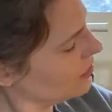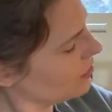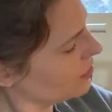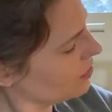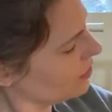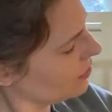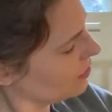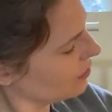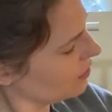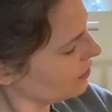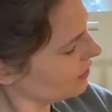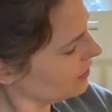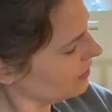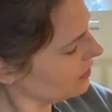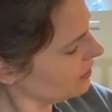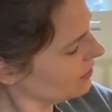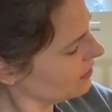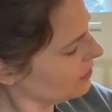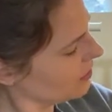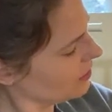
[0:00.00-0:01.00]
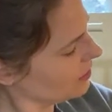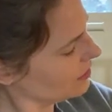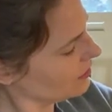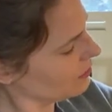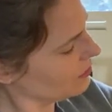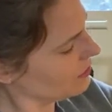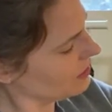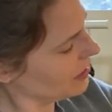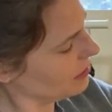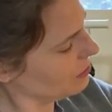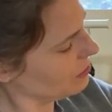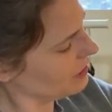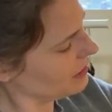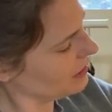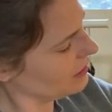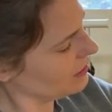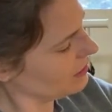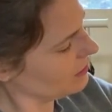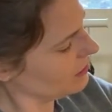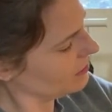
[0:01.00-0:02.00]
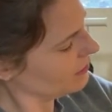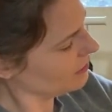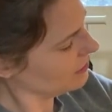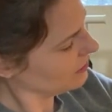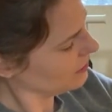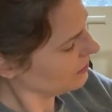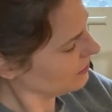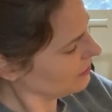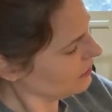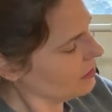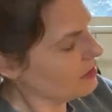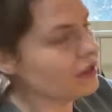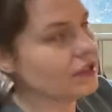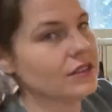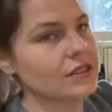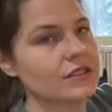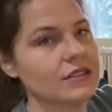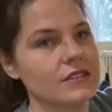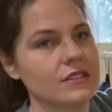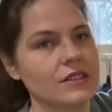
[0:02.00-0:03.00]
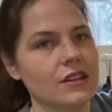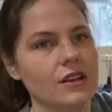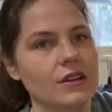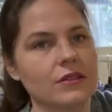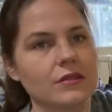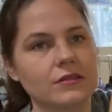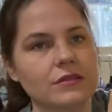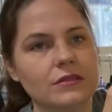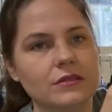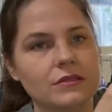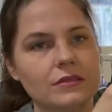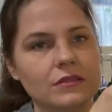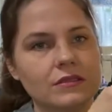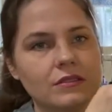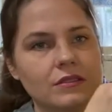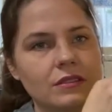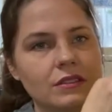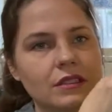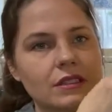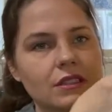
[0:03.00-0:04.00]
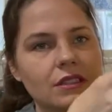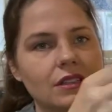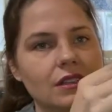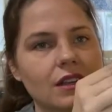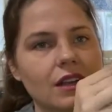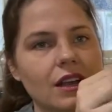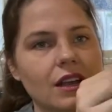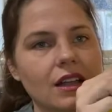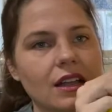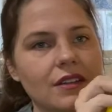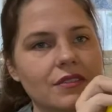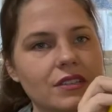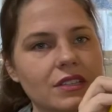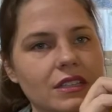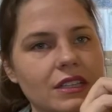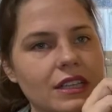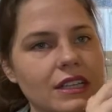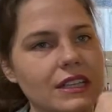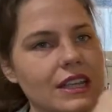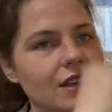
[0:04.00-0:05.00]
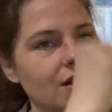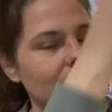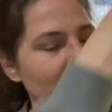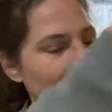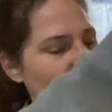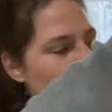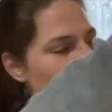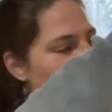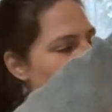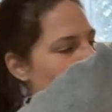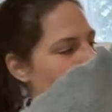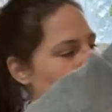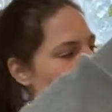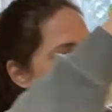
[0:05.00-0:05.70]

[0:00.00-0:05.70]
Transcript: dirt or if it's also dye bleed. So I'll have to look at that closer, but